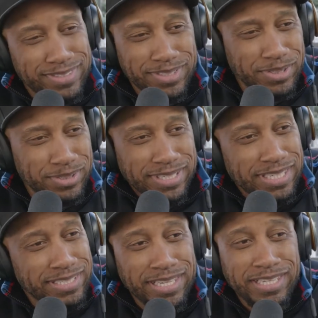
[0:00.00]
Dude,
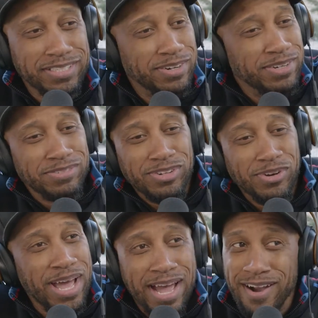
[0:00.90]
these kids don't even
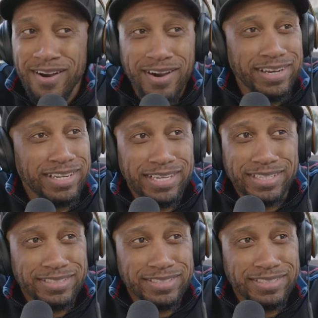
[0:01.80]
know how hard it is.